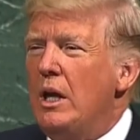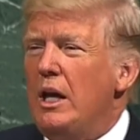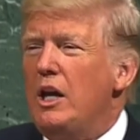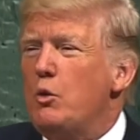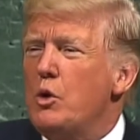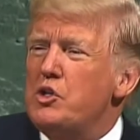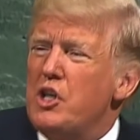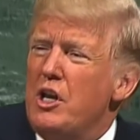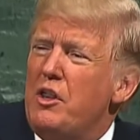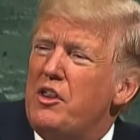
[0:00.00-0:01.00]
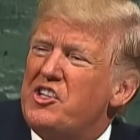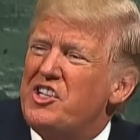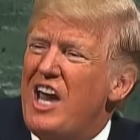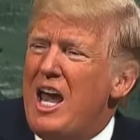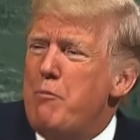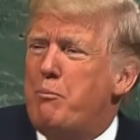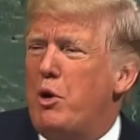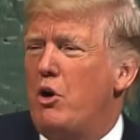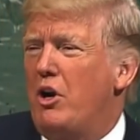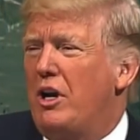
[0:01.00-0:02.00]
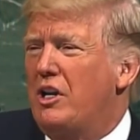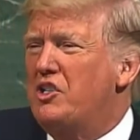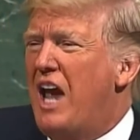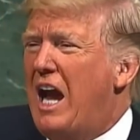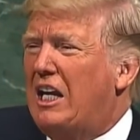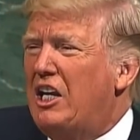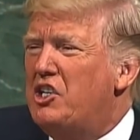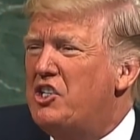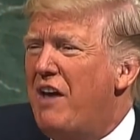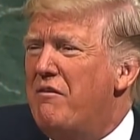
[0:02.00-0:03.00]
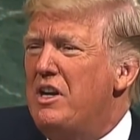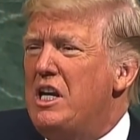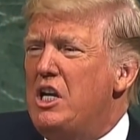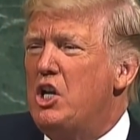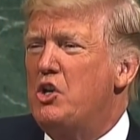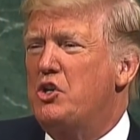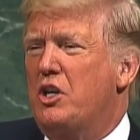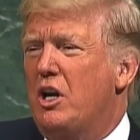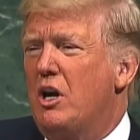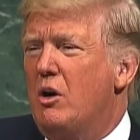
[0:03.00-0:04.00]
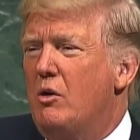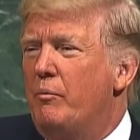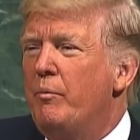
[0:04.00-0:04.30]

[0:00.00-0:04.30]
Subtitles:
It was in the same period, exactly 70 years ago,